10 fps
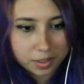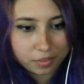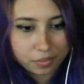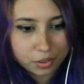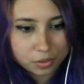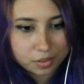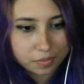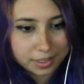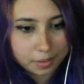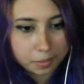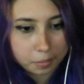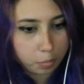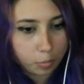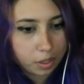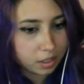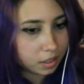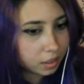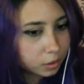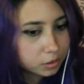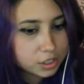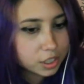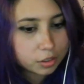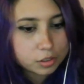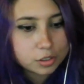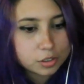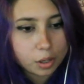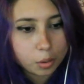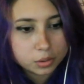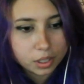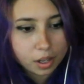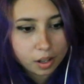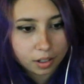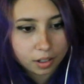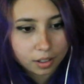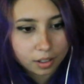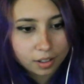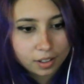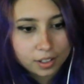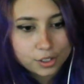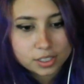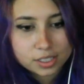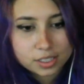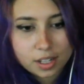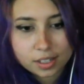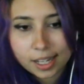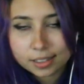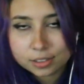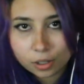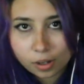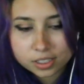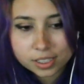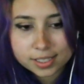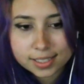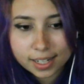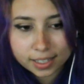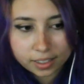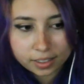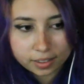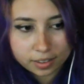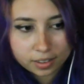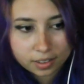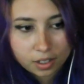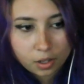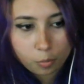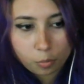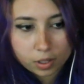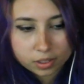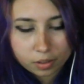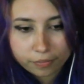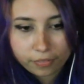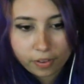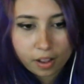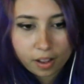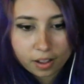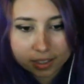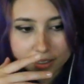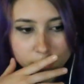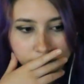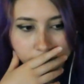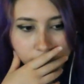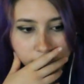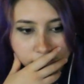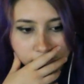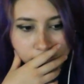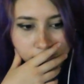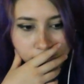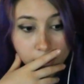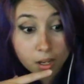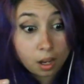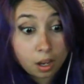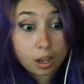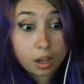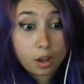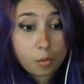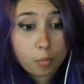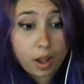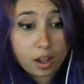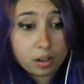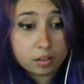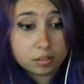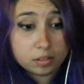confused. But he looked. She looked so tall. She's not that tall. She's tiny. What the fuck is going on? Oh wow.